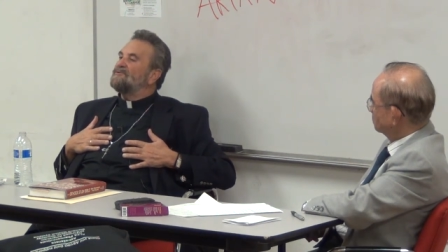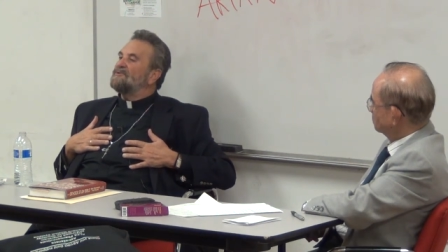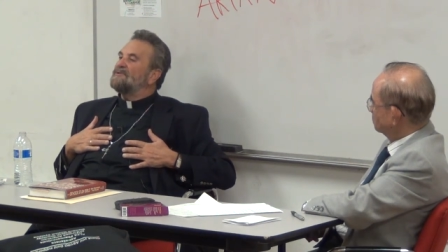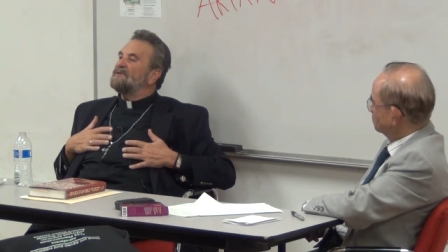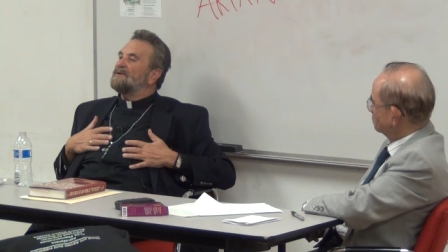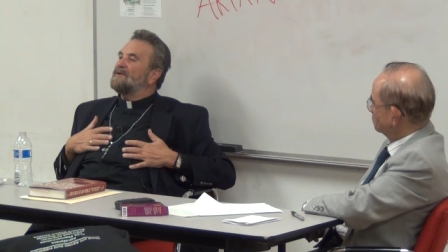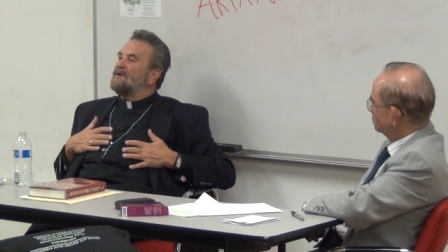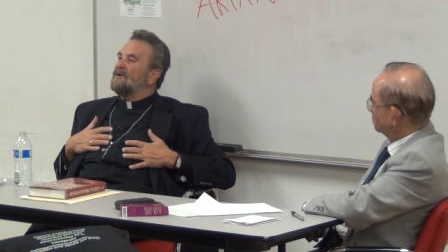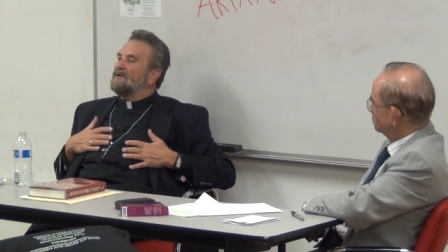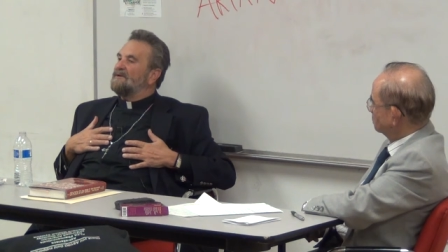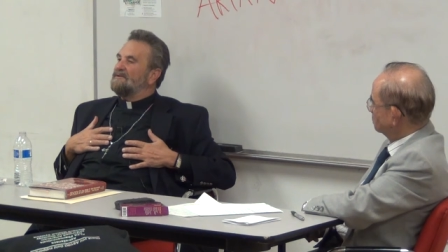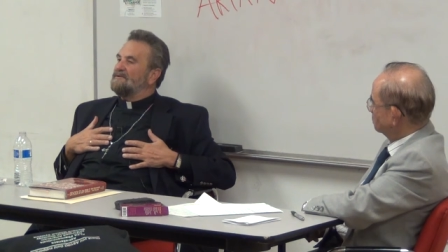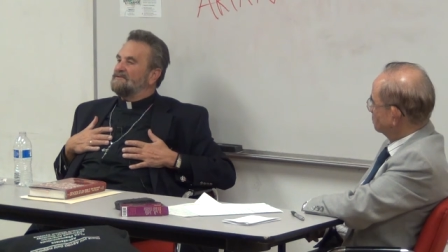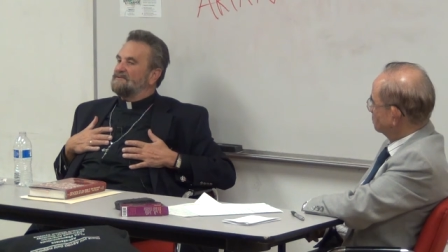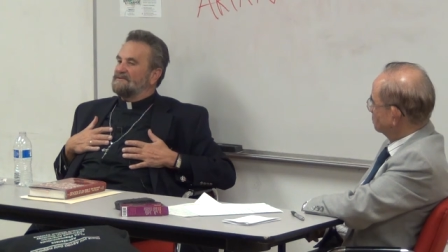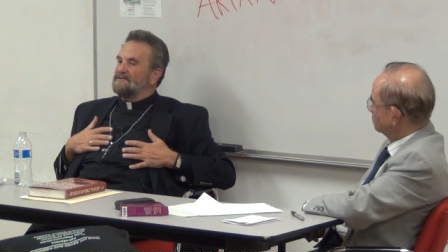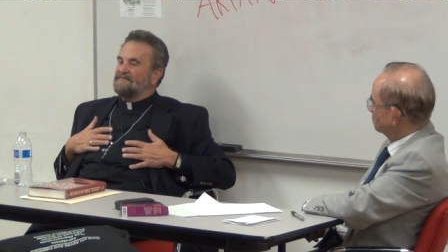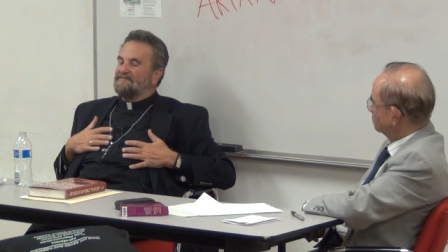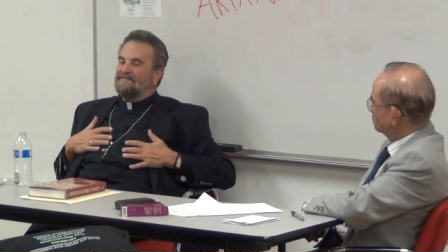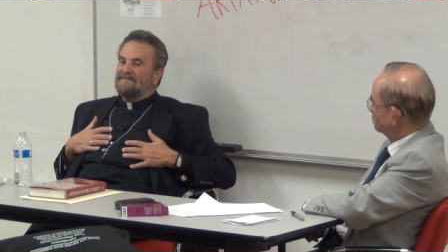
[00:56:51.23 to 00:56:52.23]
to the
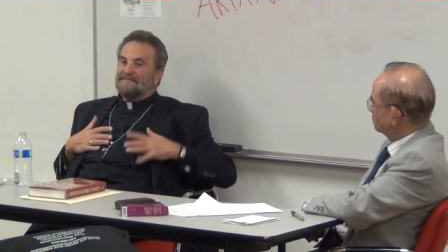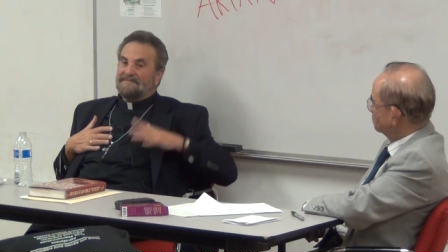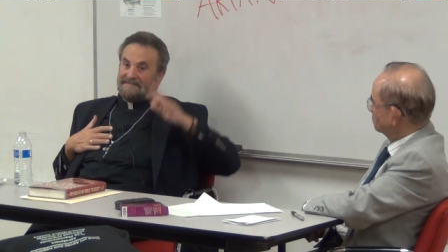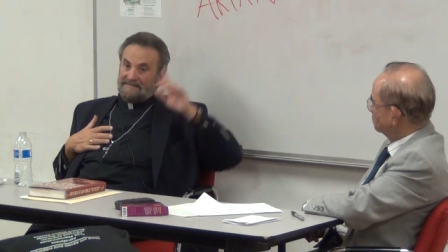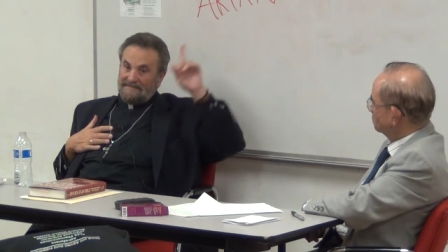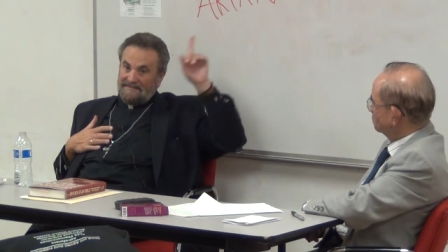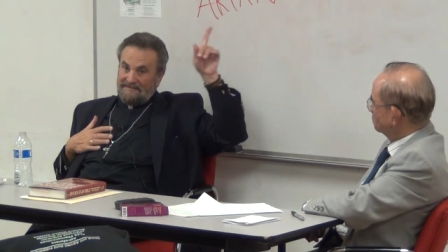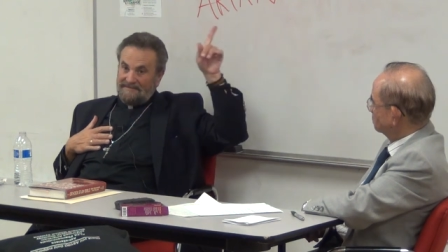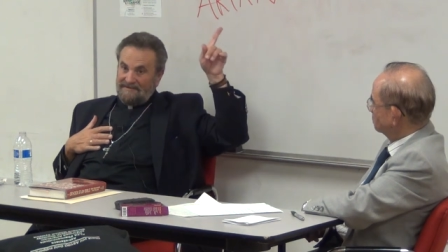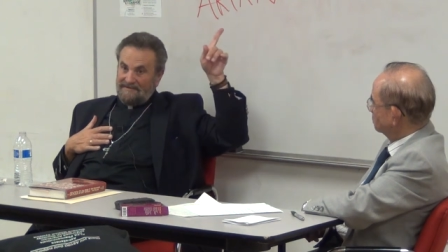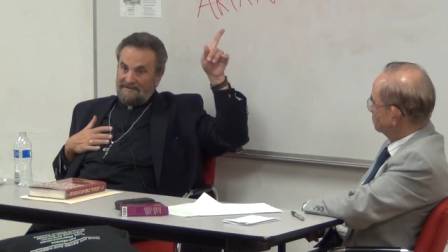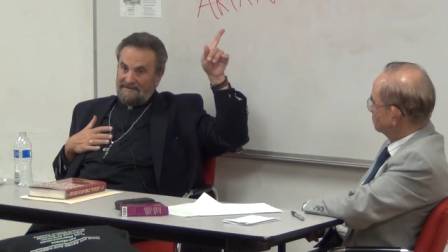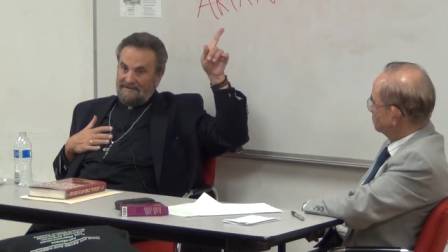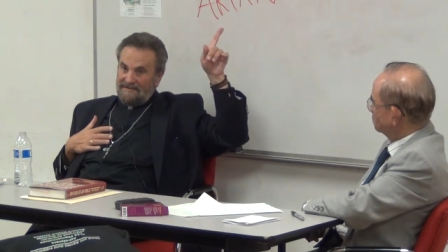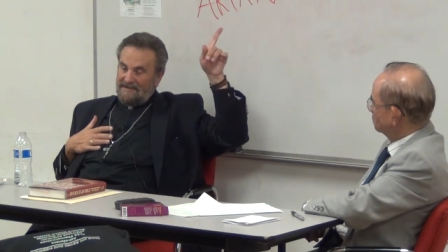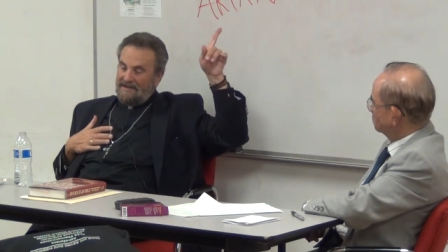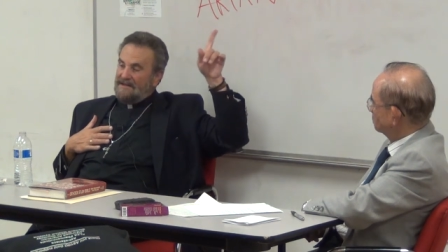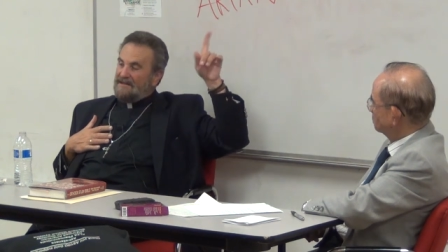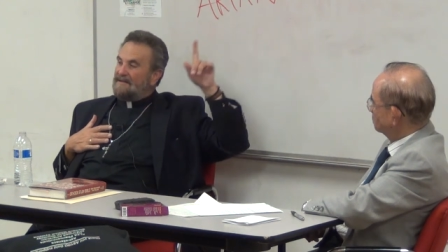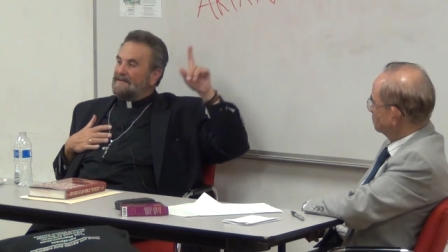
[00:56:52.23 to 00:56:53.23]
garden.
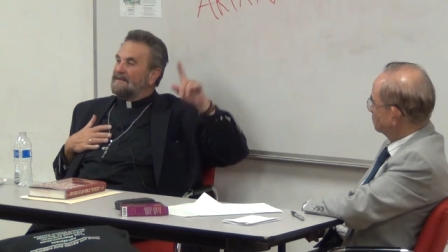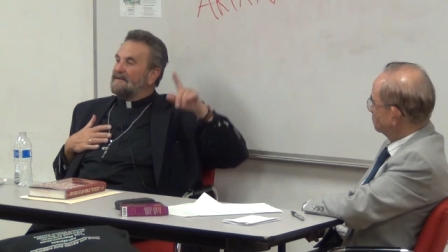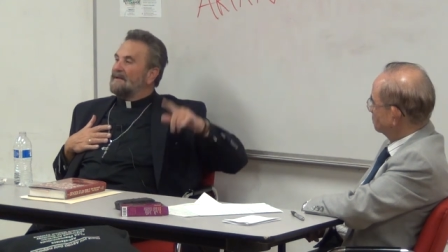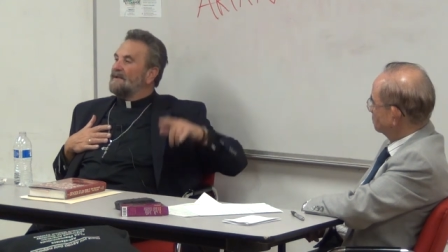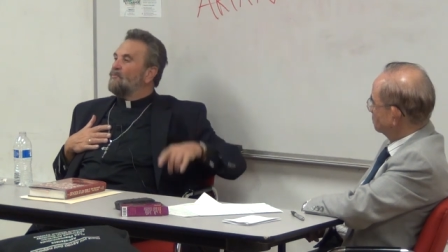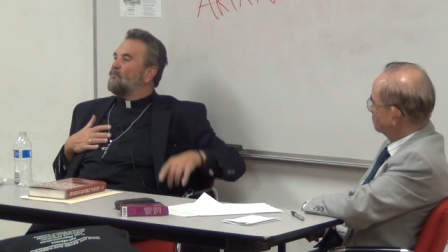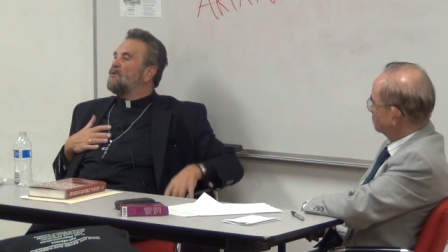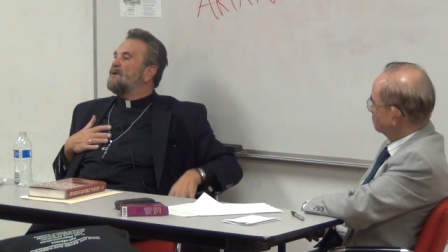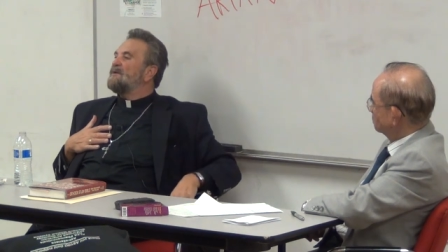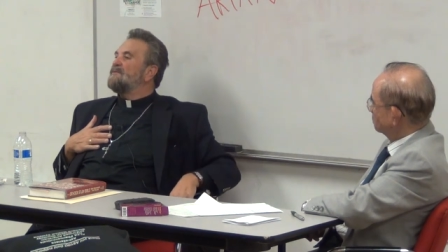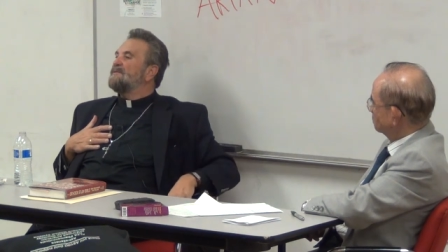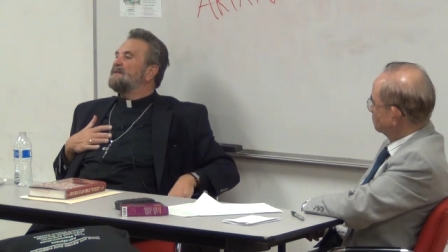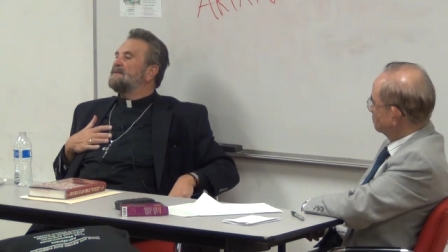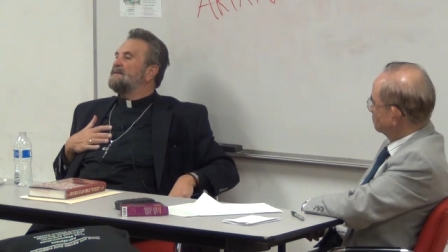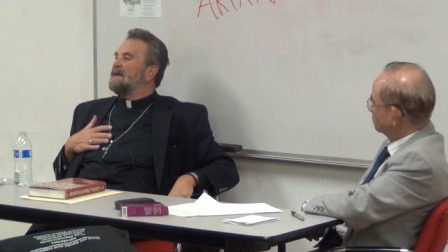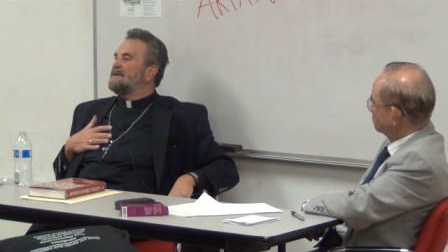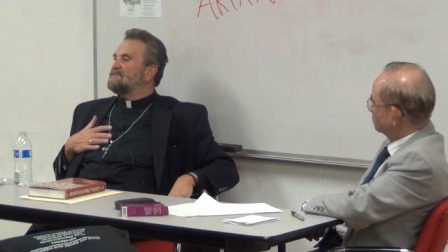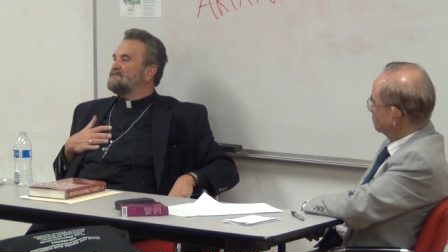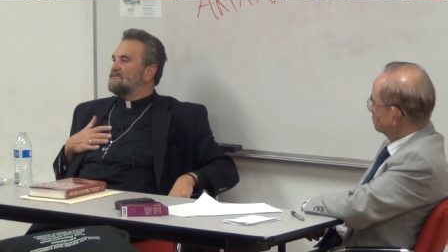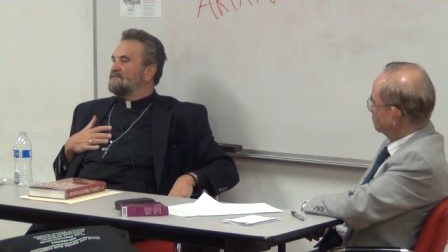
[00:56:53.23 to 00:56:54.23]
And we're in the
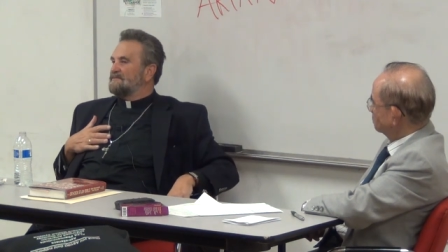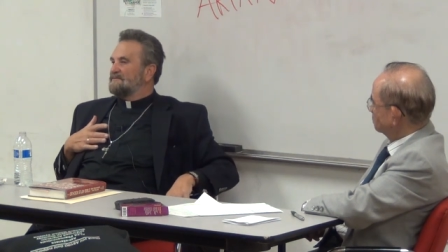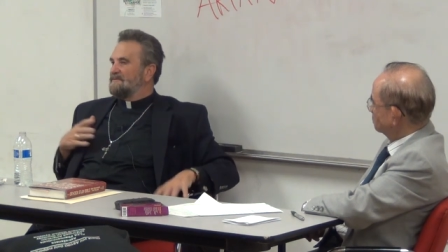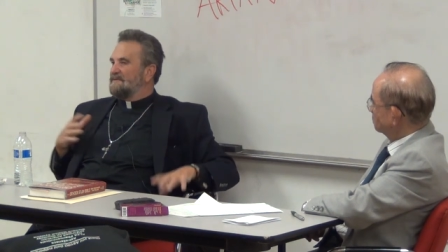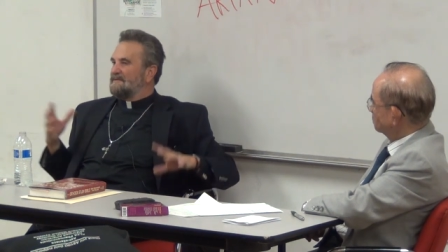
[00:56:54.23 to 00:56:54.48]
desert.